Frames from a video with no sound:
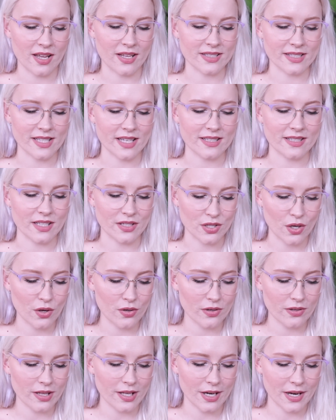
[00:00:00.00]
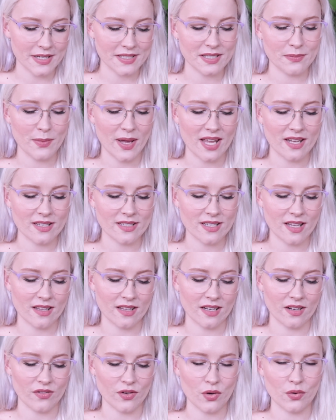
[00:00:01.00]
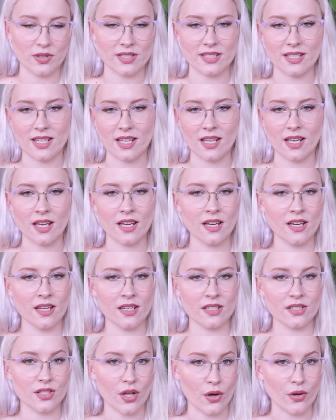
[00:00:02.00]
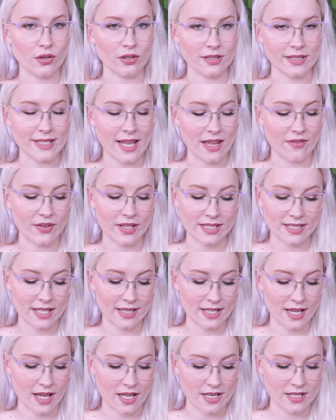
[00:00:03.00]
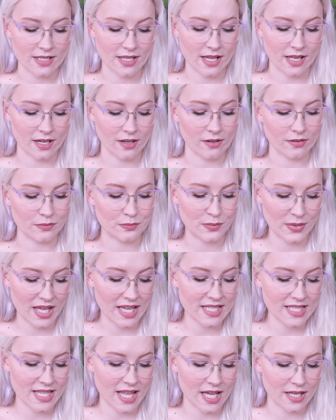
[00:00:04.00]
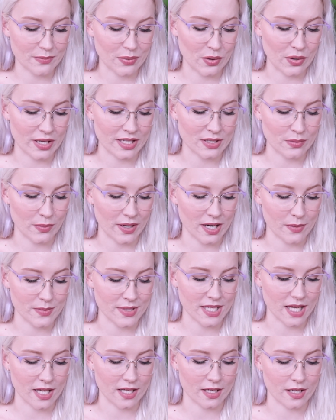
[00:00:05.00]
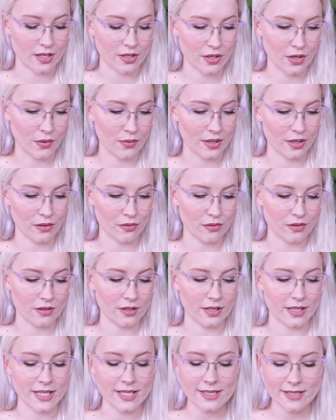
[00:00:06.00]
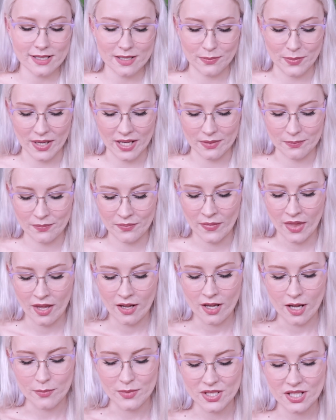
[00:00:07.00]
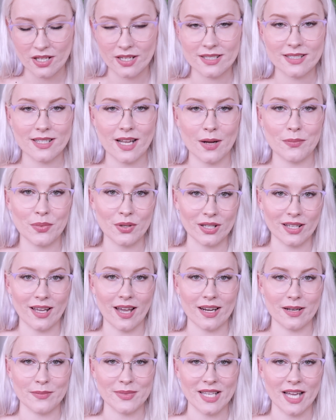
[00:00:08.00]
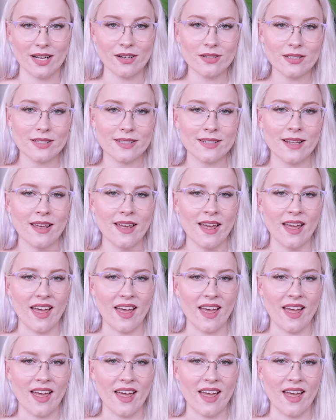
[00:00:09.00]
It says the total that I spent, and then of course the total savings at the end, and I'll get to that point when I'm done going through the list, but I'm just going to start pulling items out.